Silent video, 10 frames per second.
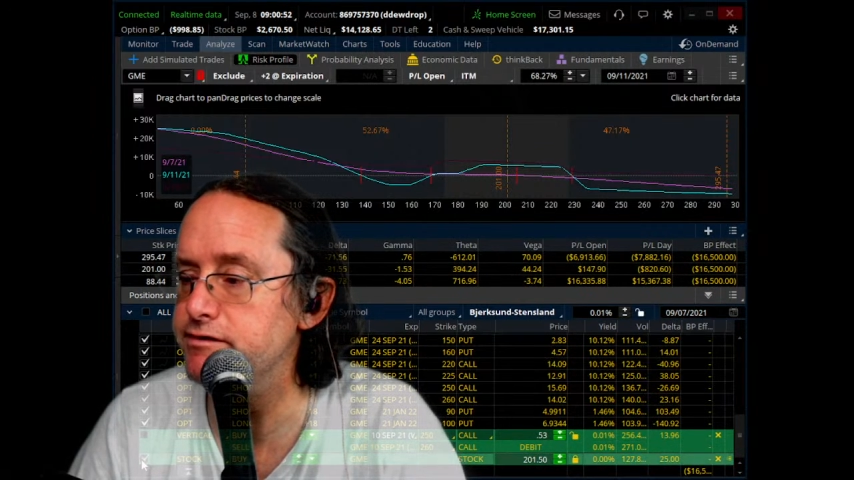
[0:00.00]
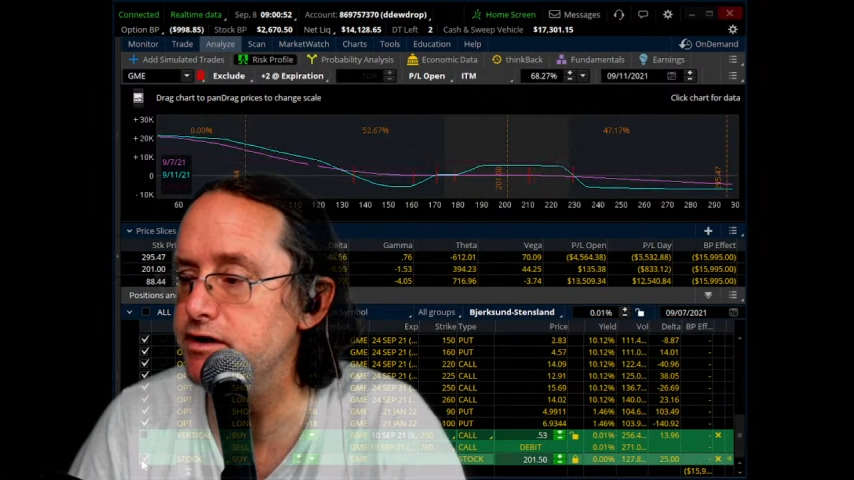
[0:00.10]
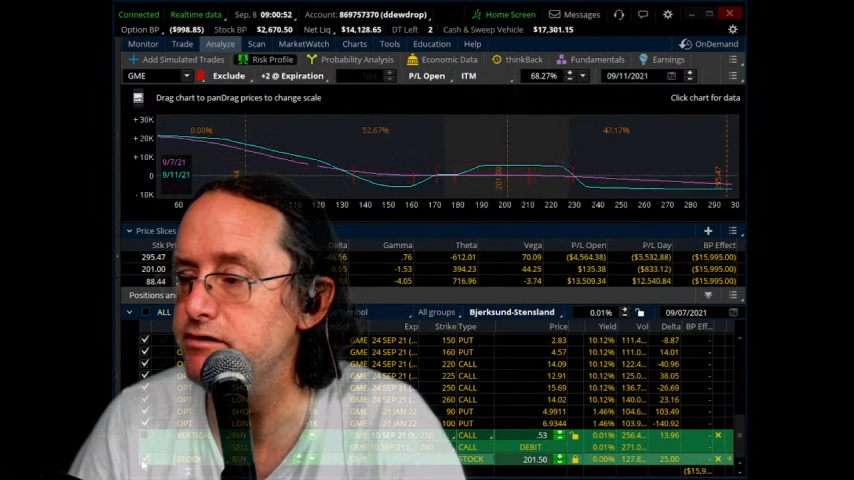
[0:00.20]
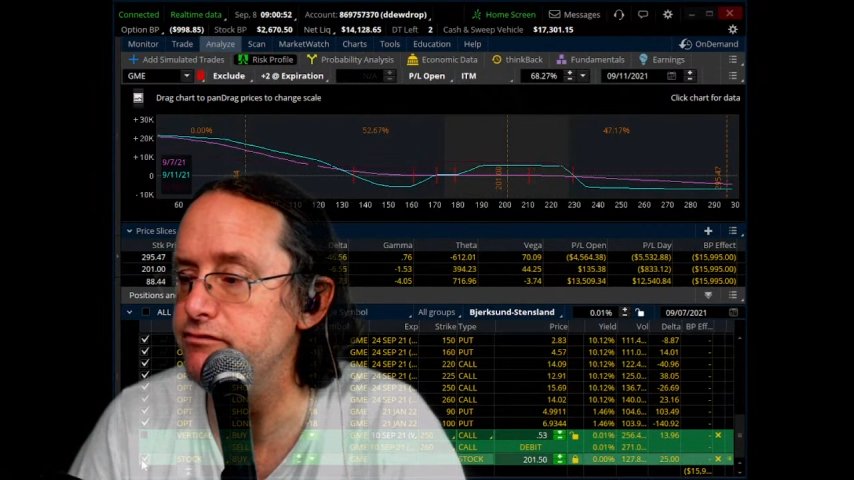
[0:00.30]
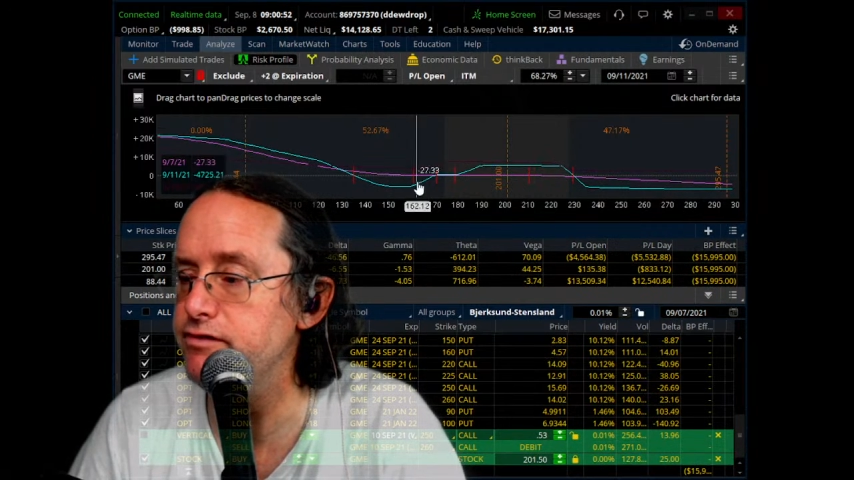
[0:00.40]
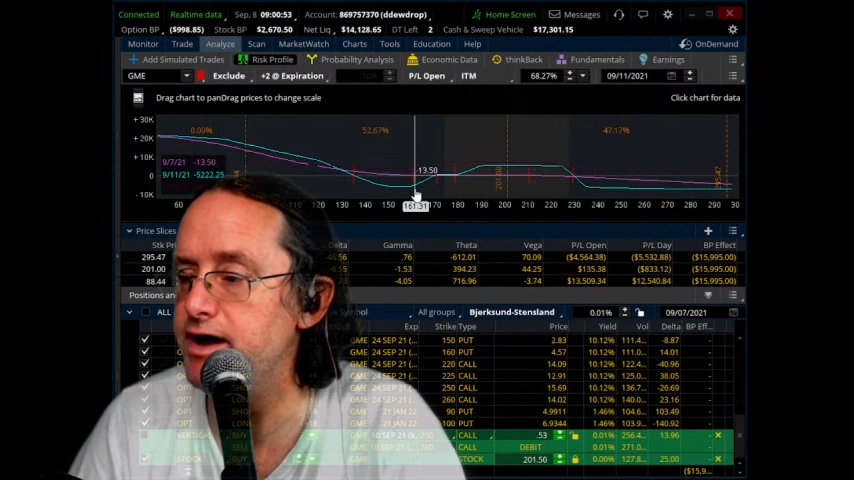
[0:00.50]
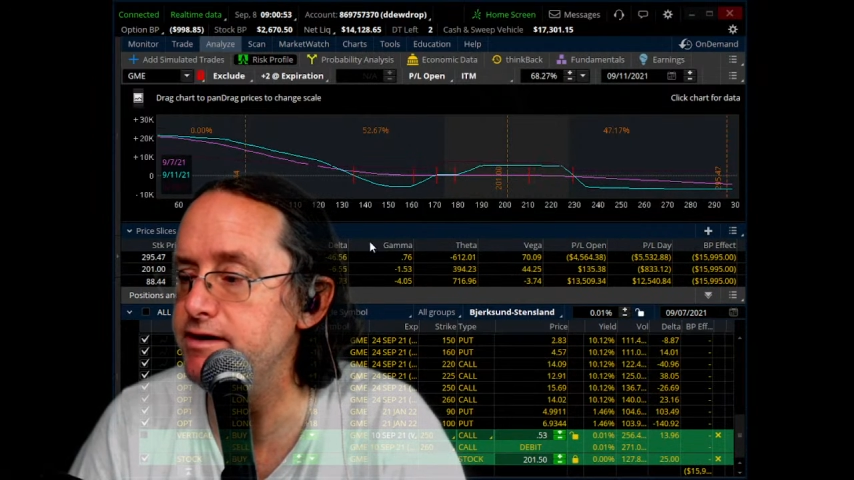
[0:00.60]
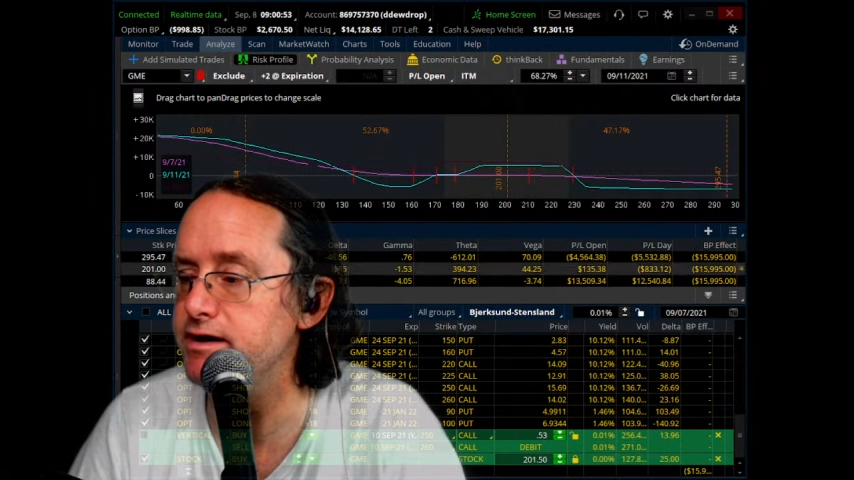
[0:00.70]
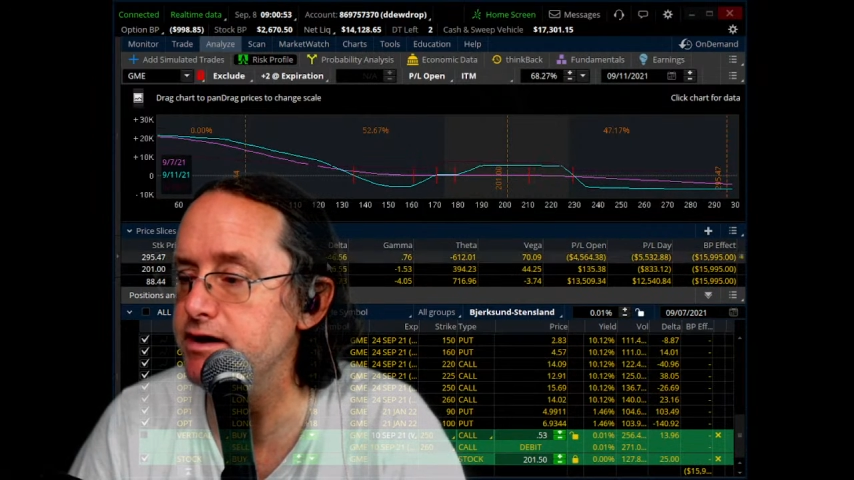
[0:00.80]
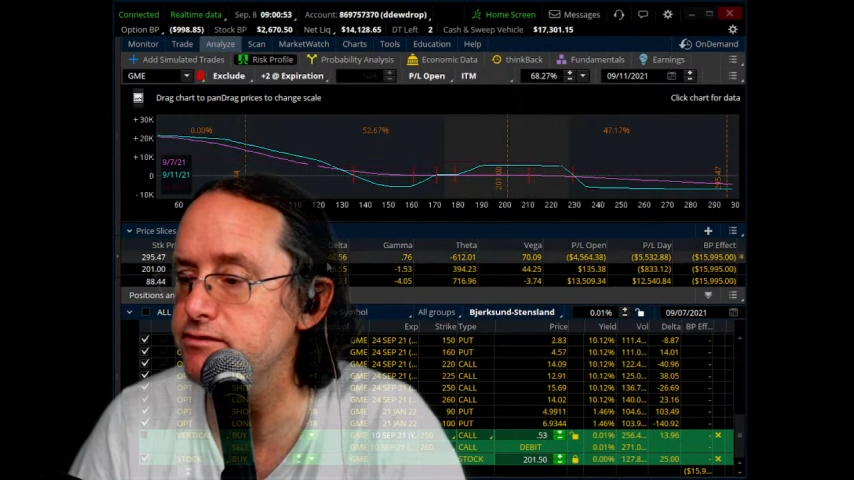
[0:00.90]
it's kind of
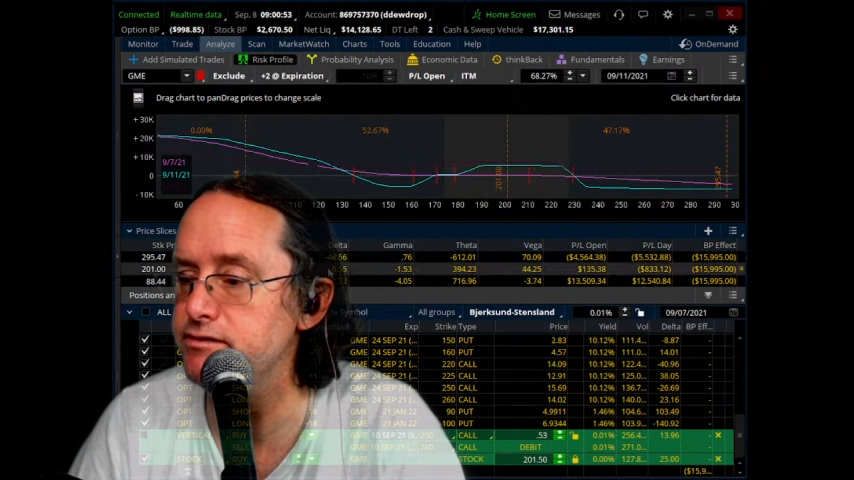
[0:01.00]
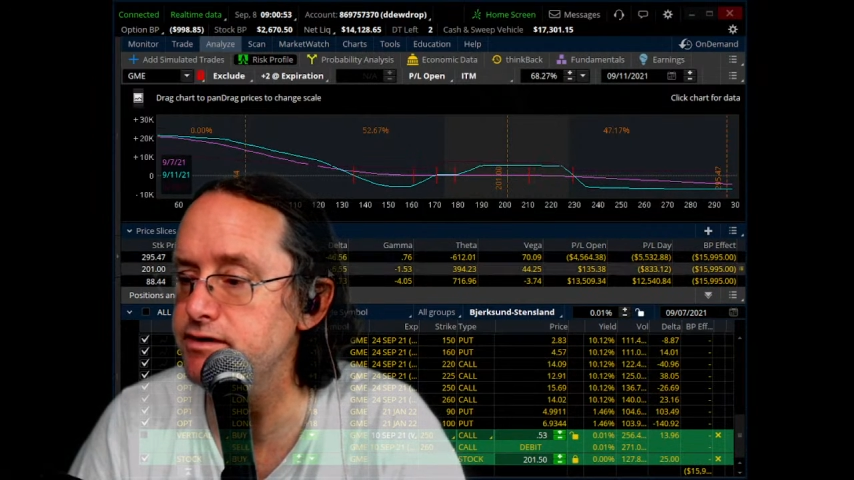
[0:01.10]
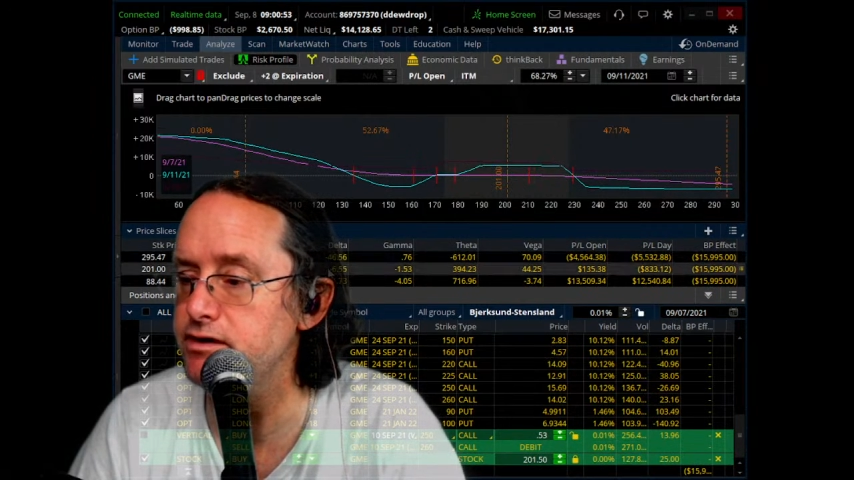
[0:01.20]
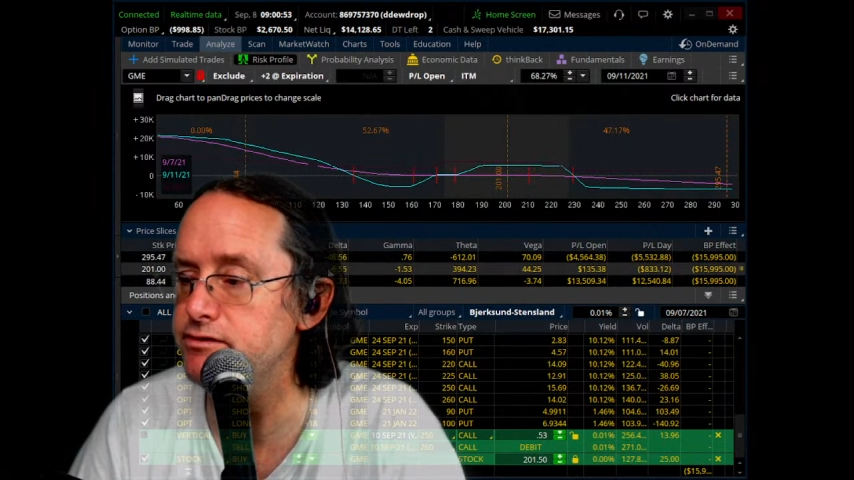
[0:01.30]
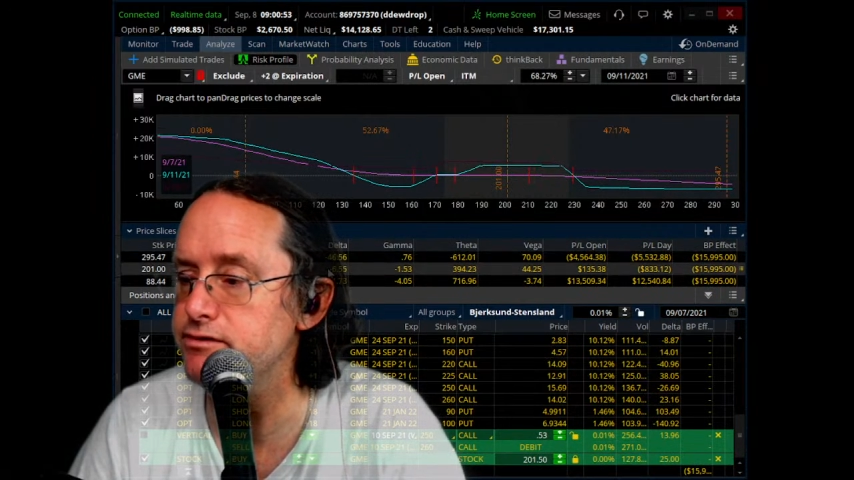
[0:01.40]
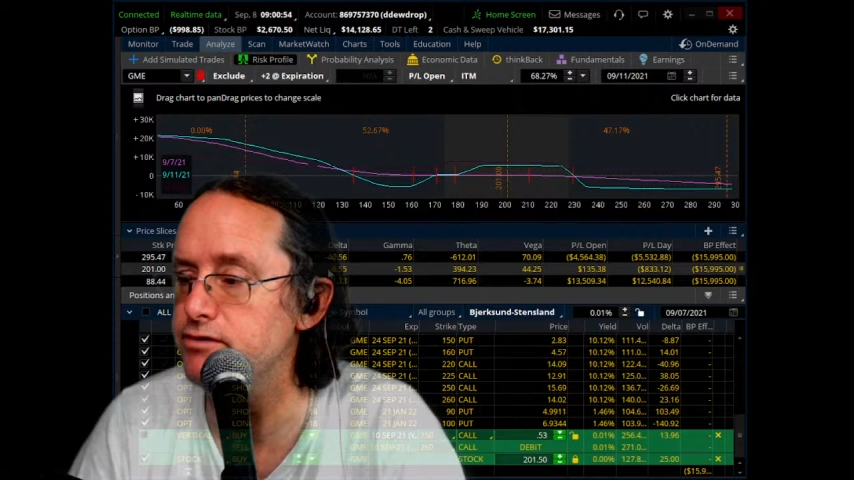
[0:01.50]
flattening out the delta